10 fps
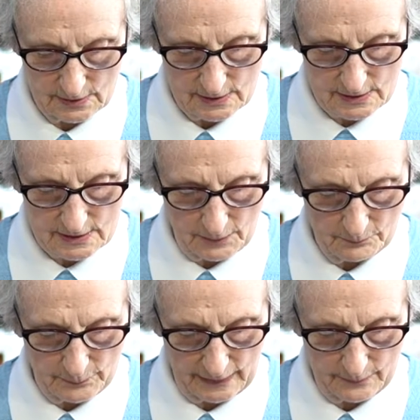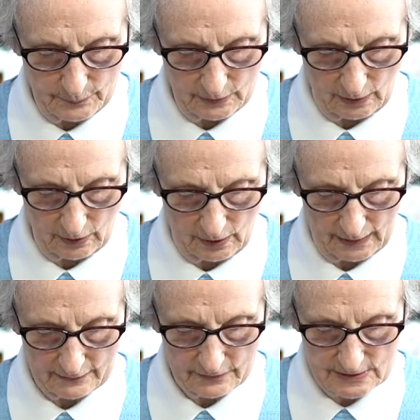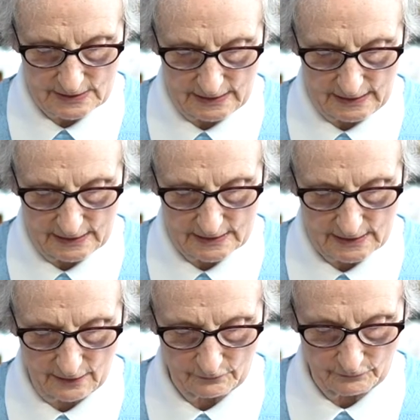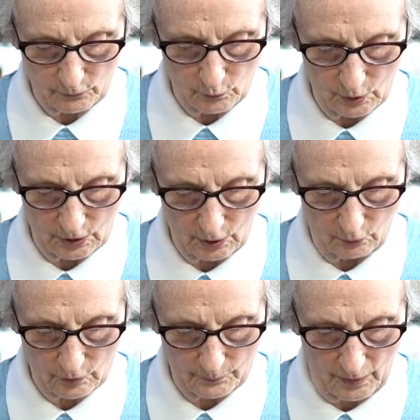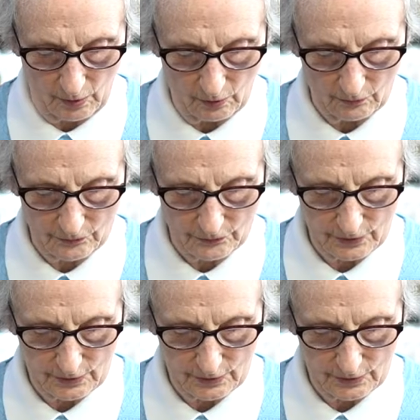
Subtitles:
Some people are like the seeds that fall along the path.